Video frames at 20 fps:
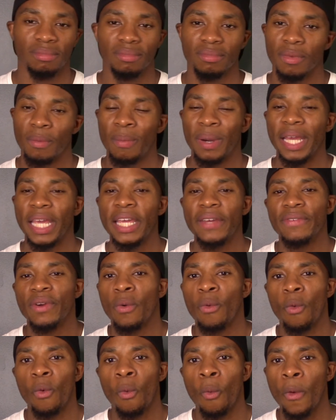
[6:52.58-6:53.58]
But
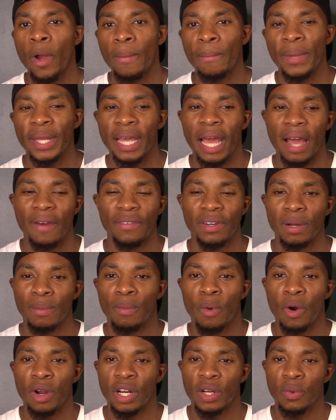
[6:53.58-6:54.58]
even with me having the
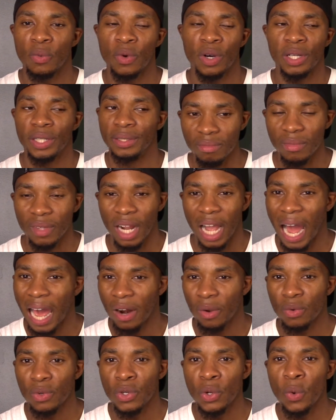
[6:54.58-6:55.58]
morning wood, I
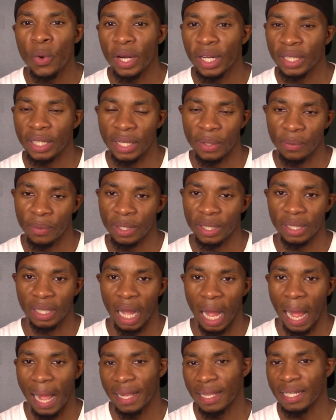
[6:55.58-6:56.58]
don't do anything with it.
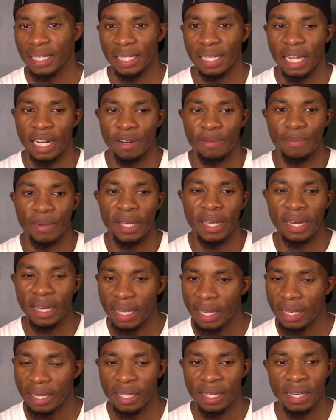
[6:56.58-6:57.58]
I just let it be
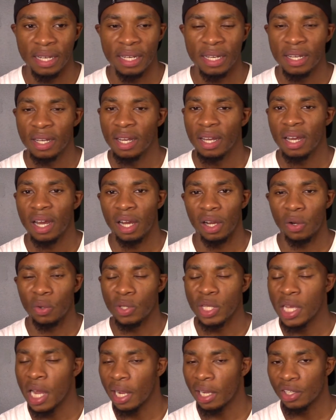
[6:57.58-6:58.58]
there, or
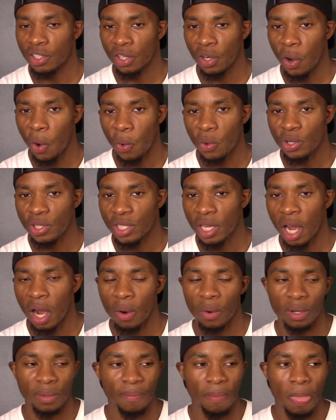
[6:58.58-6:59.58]
take a cold
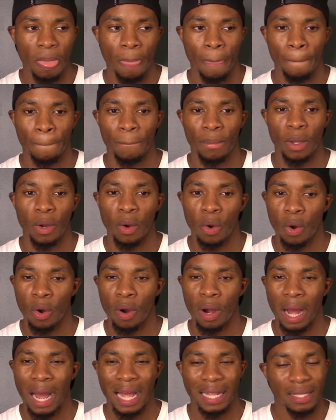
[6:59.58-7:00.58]
shower,
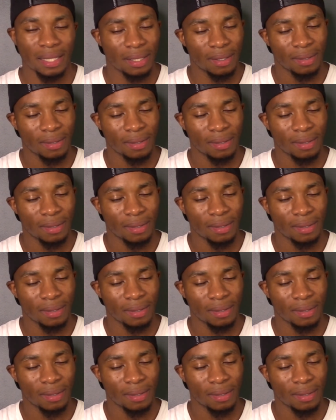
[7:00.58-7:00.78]
or I